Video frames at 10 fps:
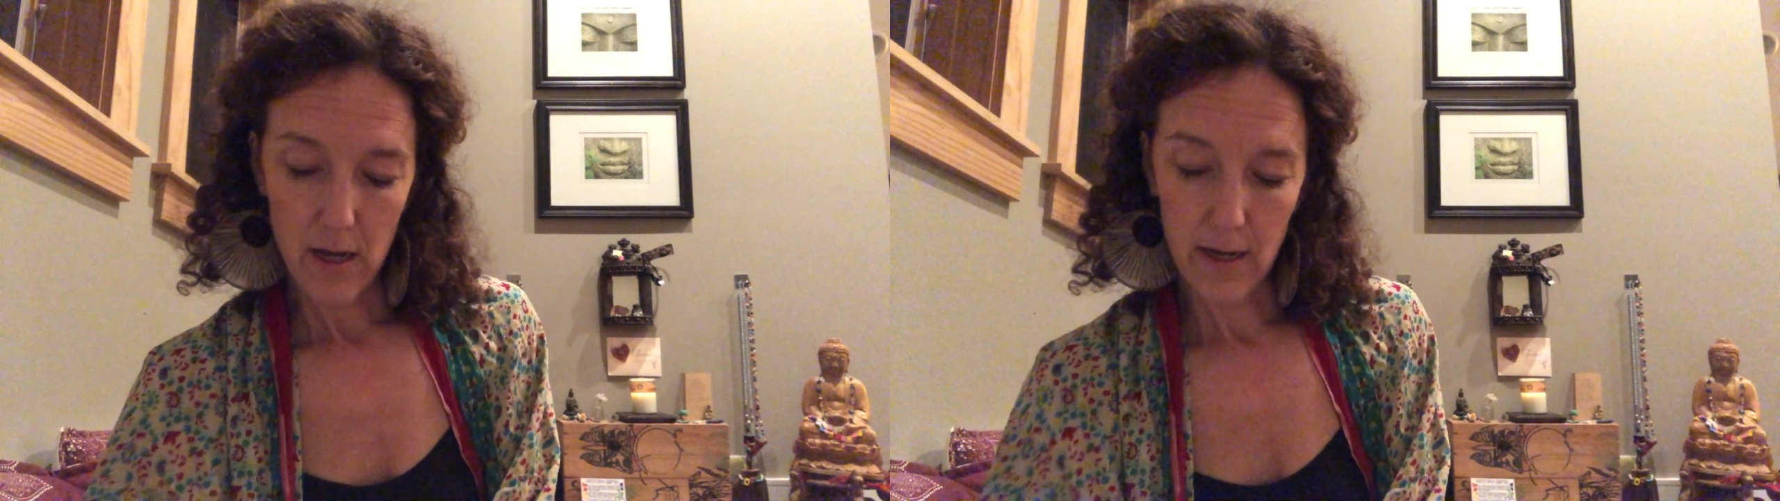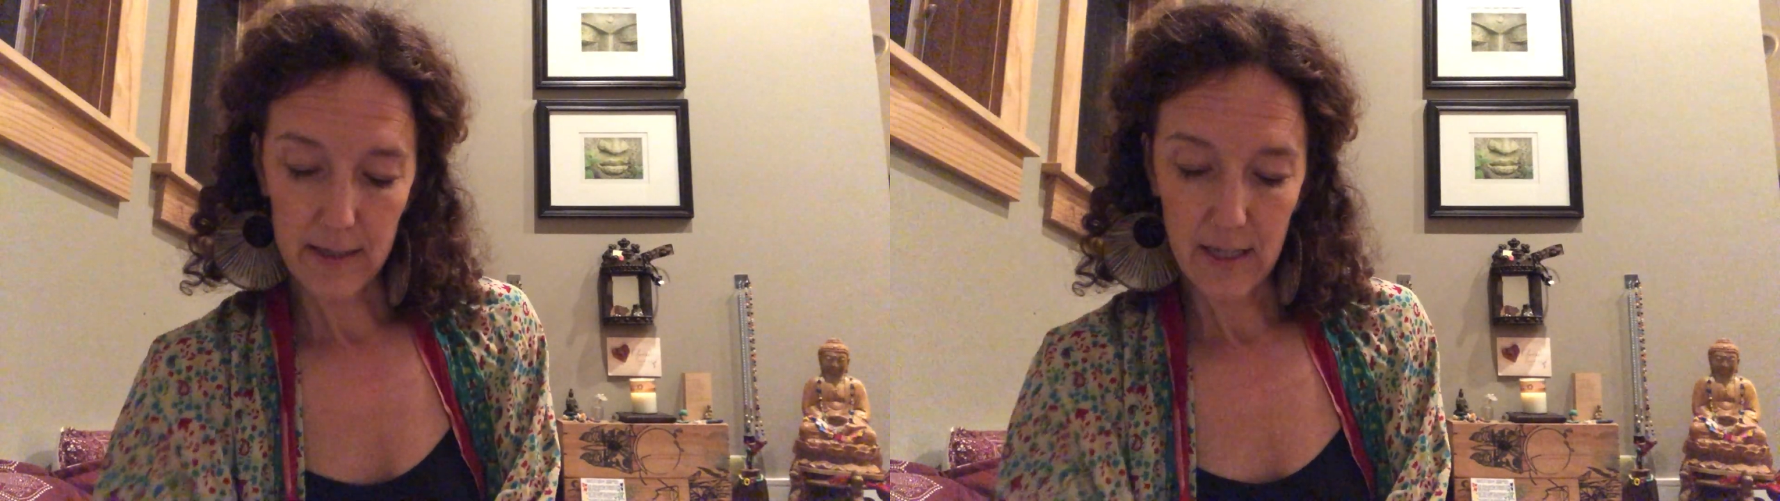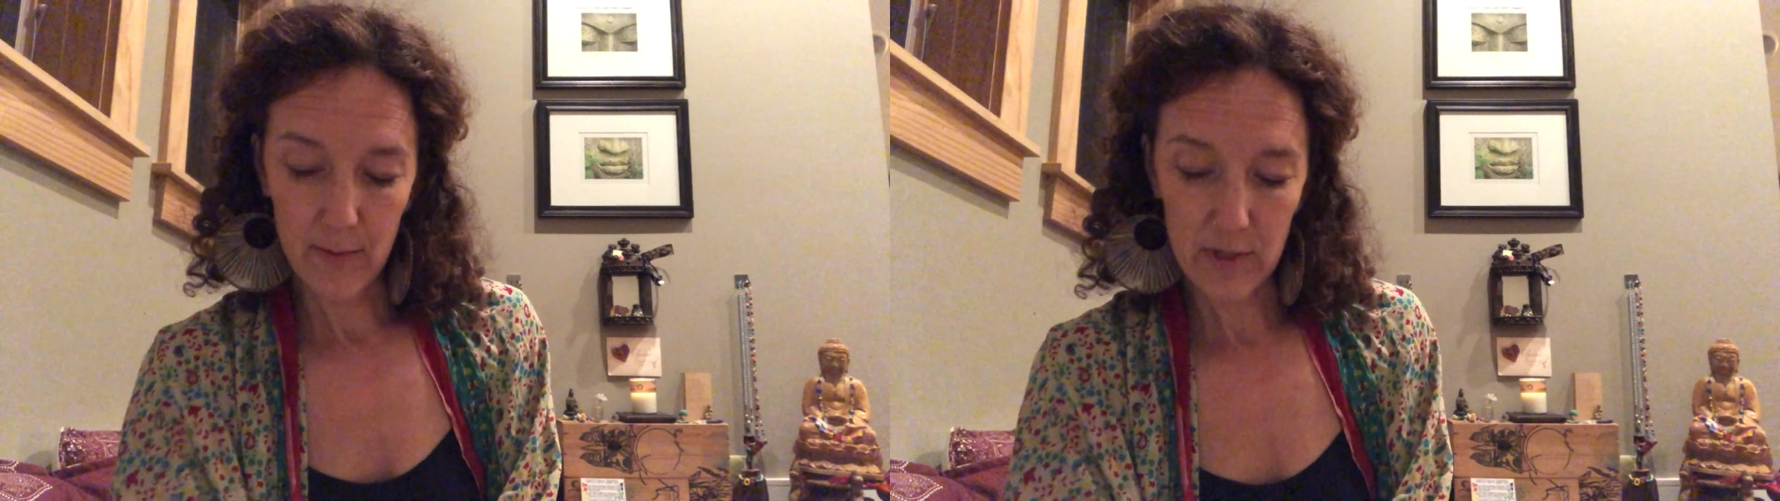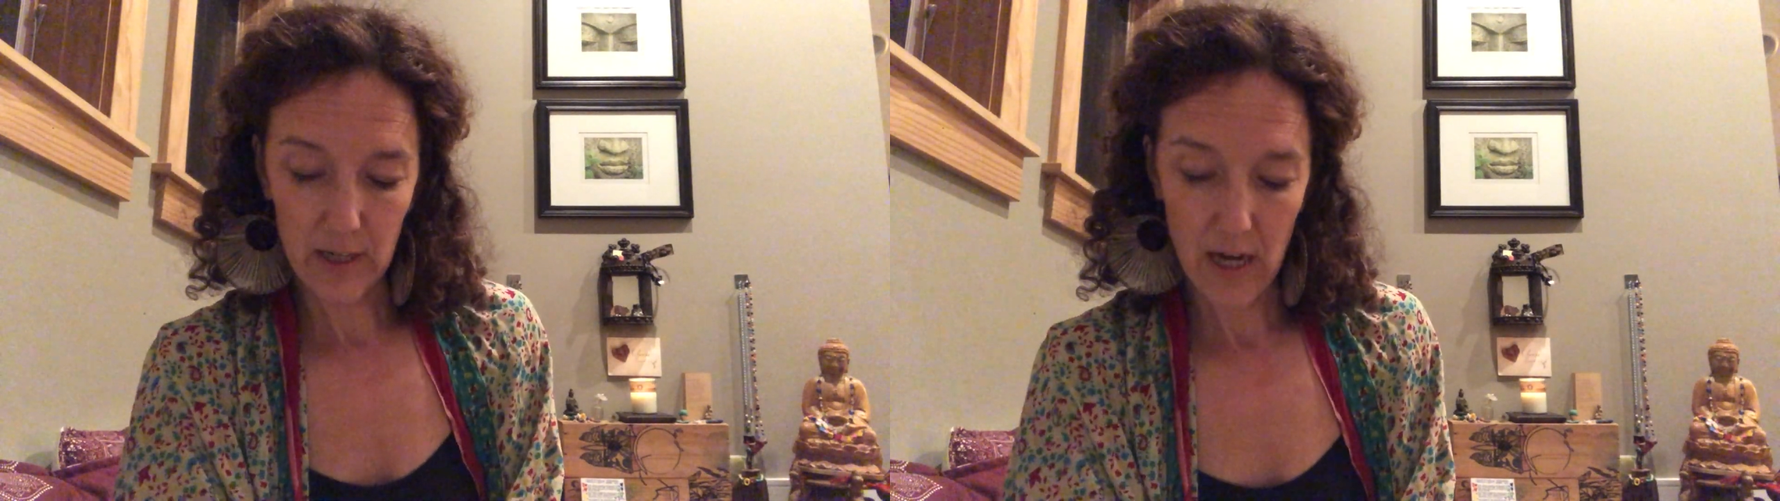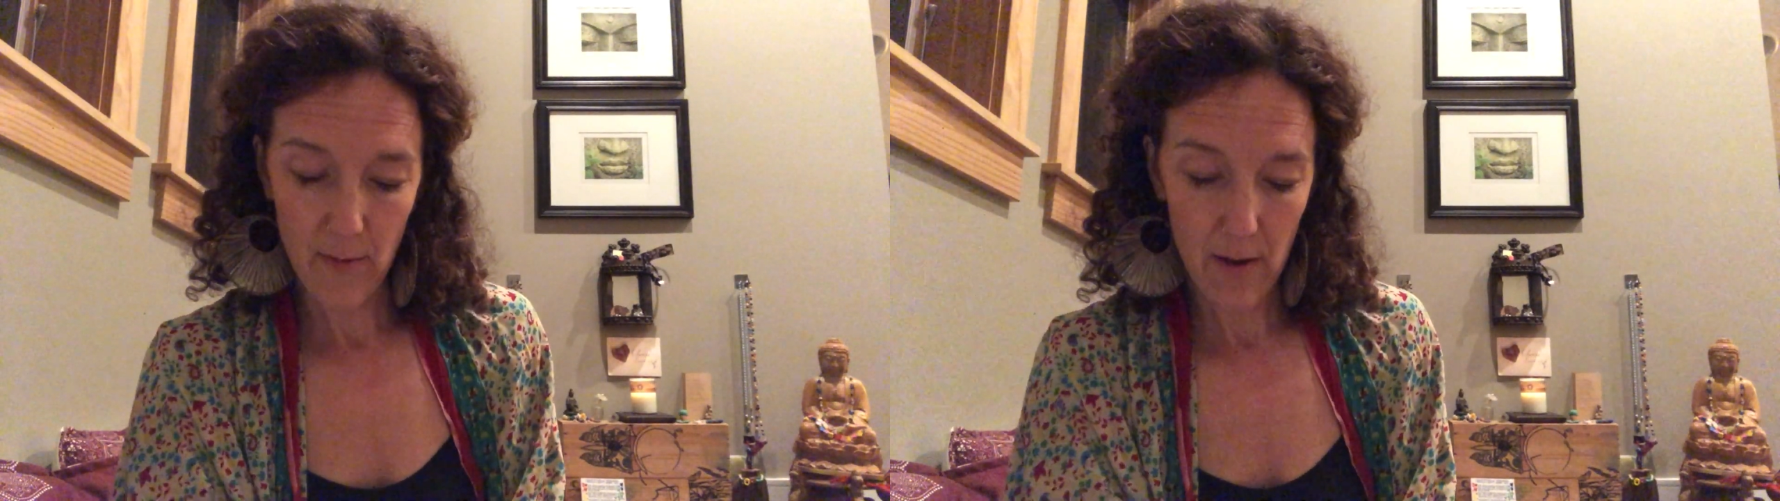It seems to
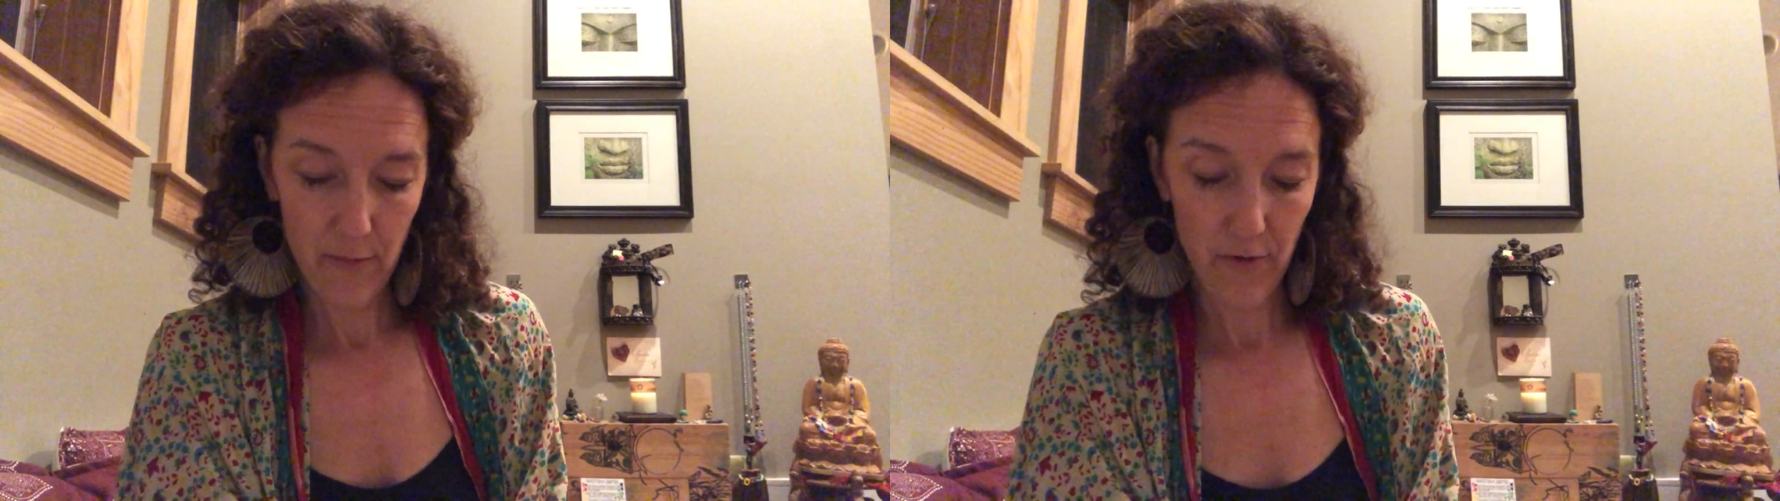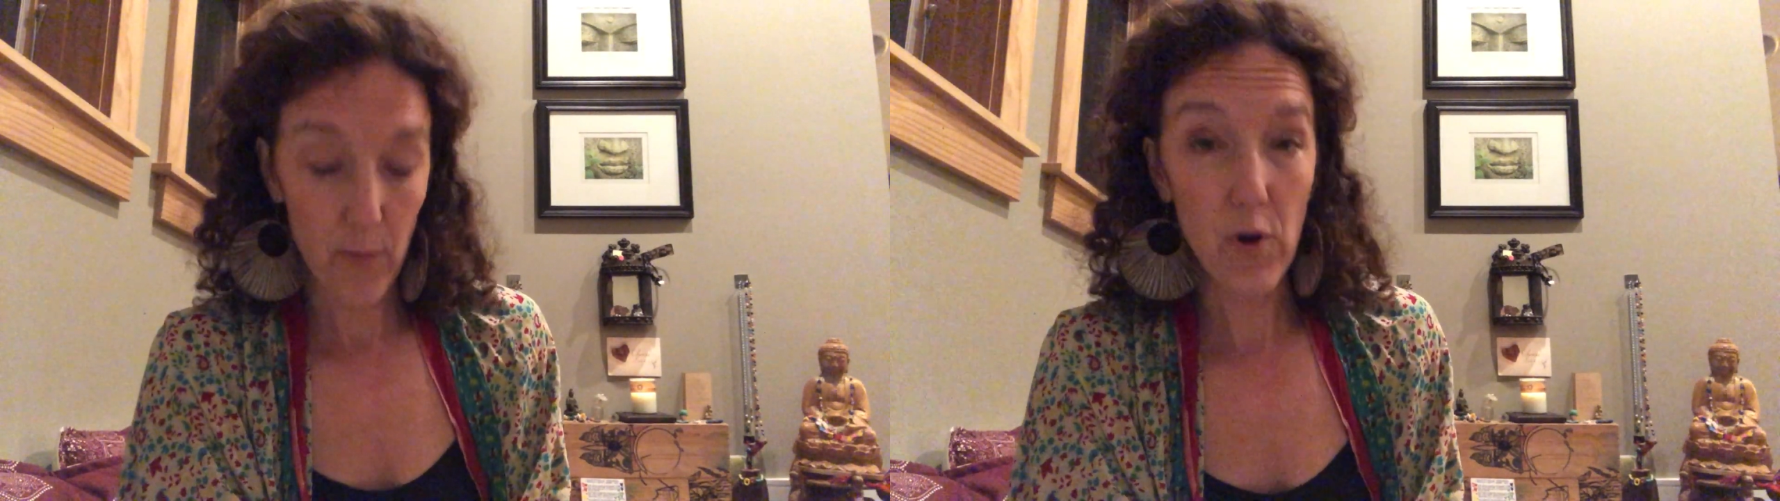come up from